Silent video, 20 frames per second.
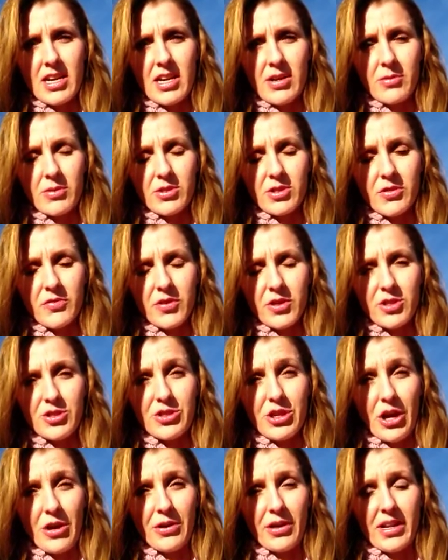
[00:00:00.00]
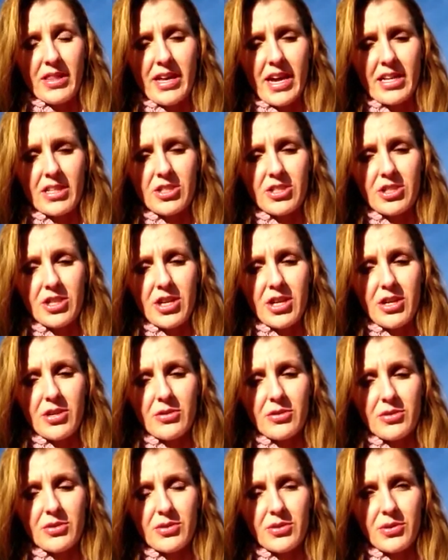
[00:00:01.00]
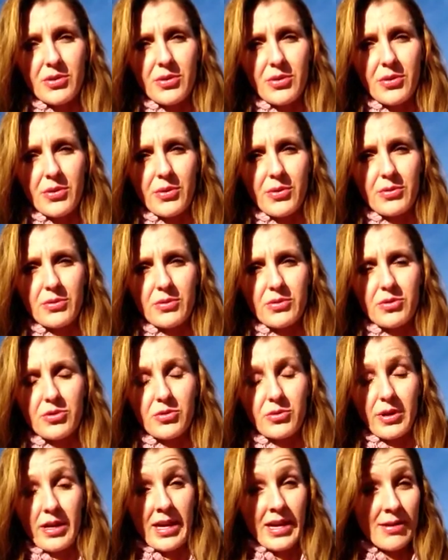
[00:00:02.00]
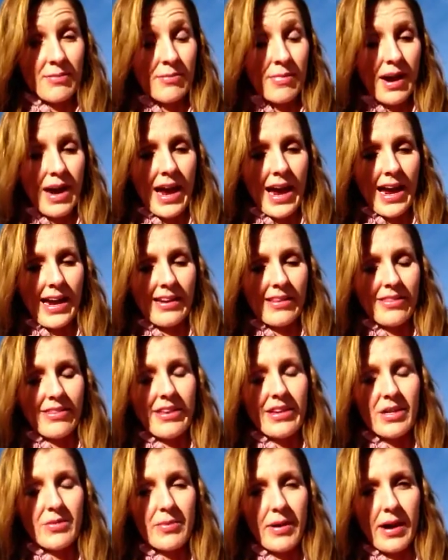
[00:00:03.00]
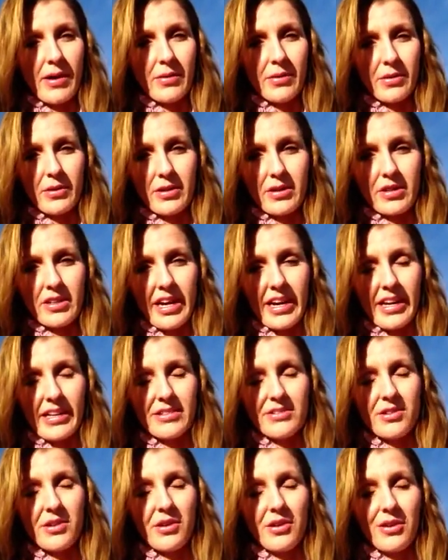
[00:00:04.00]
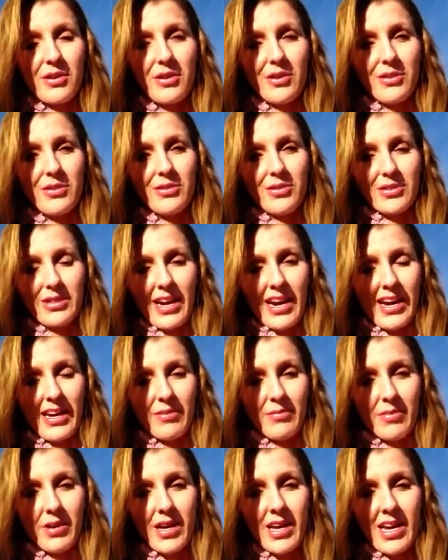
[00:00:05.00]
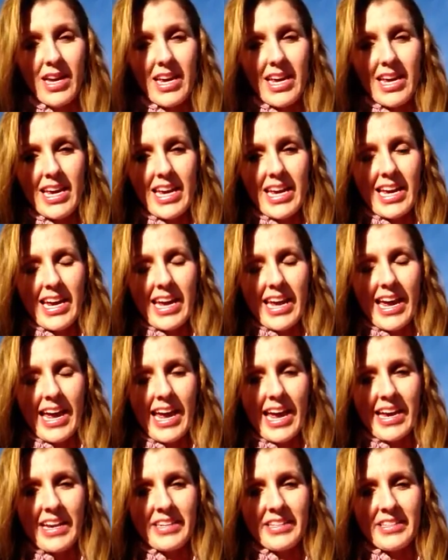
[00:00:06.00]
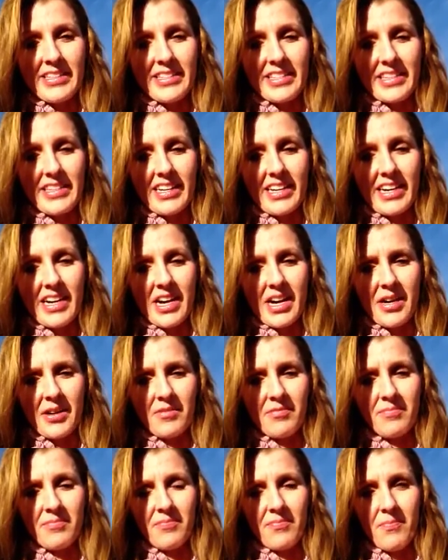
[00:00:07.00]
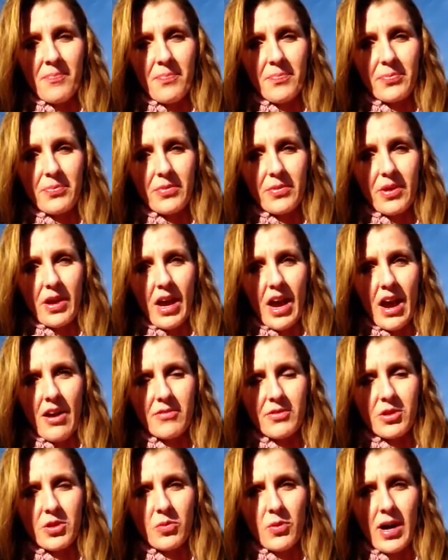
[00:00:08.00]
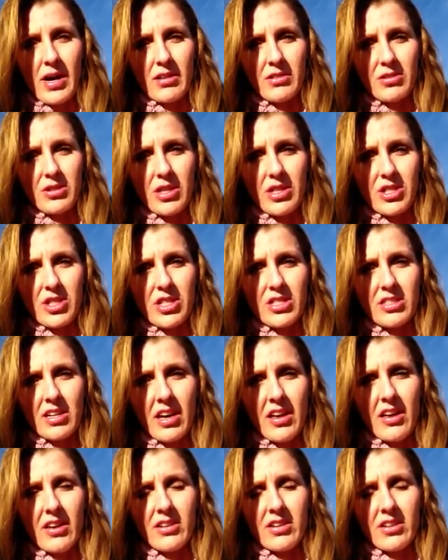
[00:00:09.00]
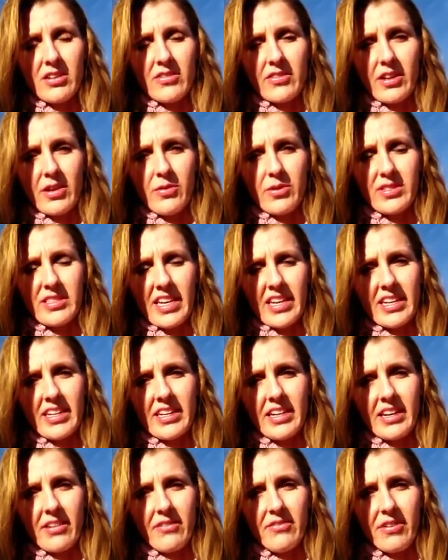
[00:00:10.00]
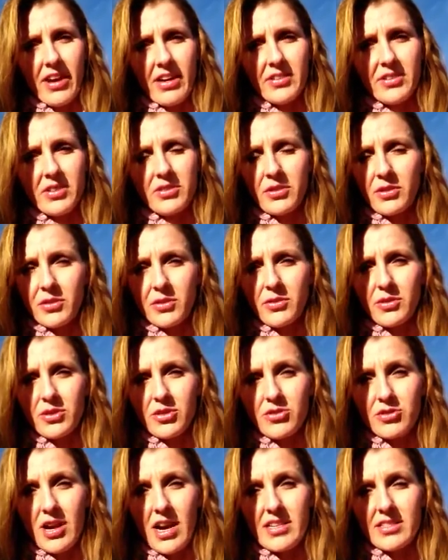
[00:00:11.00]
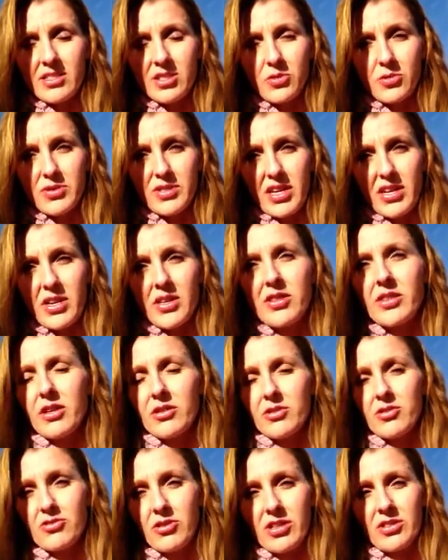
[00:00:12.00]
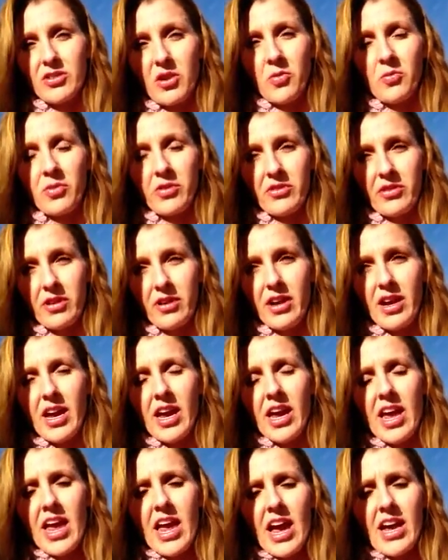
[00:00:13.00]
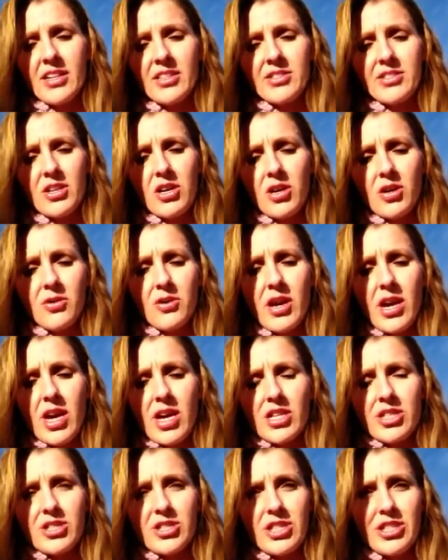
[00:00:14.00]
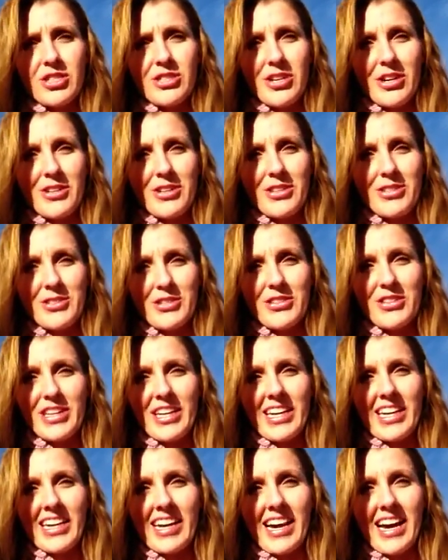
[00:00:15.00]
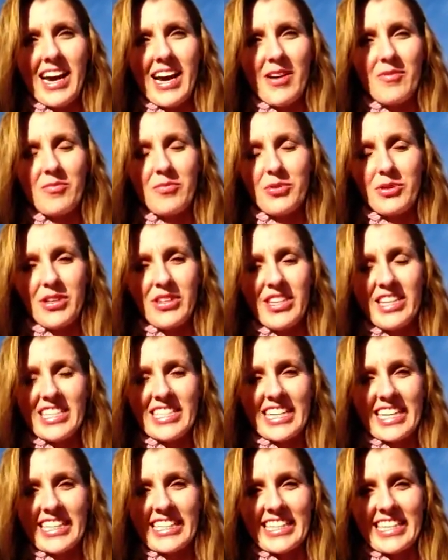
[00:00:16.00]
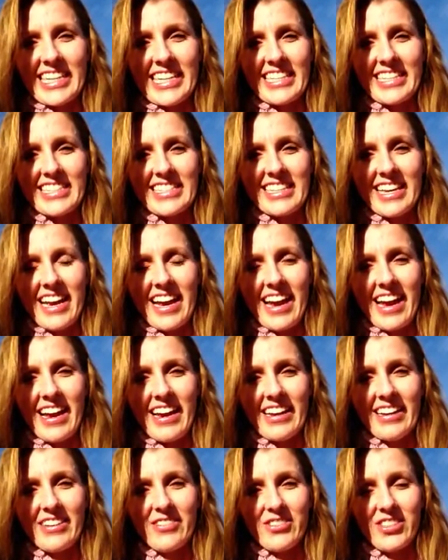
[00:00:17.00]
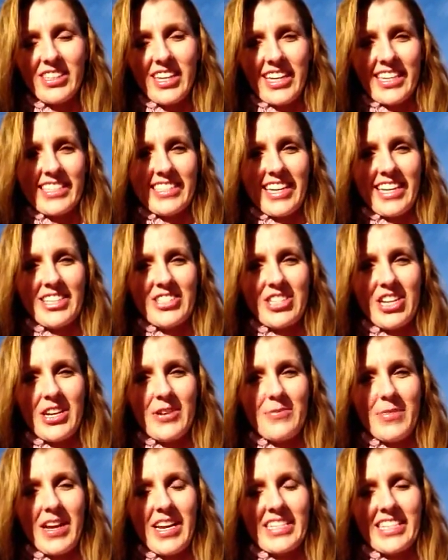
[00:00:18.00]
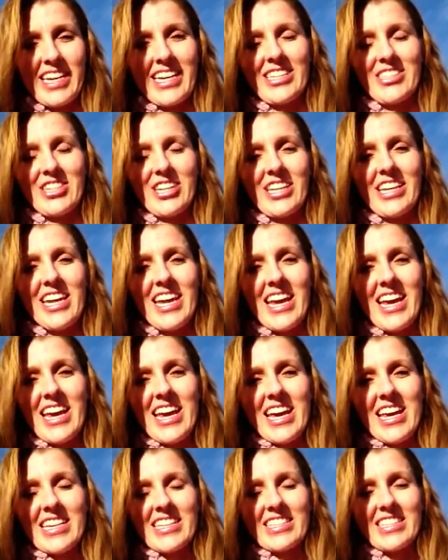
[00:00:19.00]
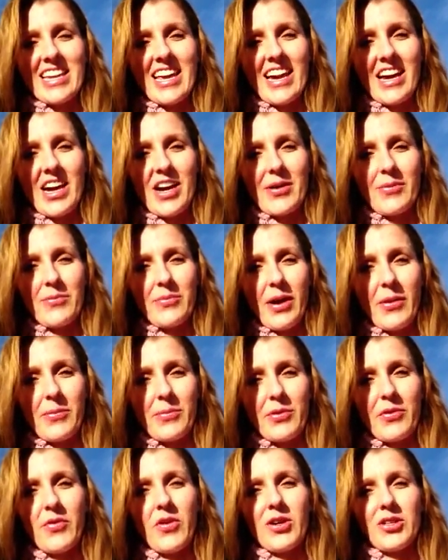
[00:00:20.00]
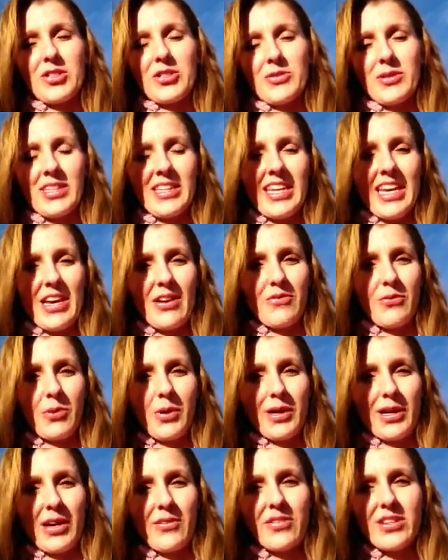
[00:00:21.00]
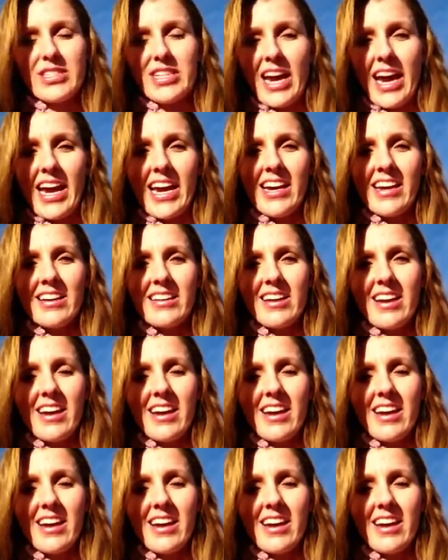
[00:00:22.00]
when she first started, that she used to dream and think about her clients all the time. And after a while, she saw that it was taking an effect on her. The stress, she was taking their stress home with her. And so she started doing breathing techniques and relaxation, meditation, right before she would leave work every day.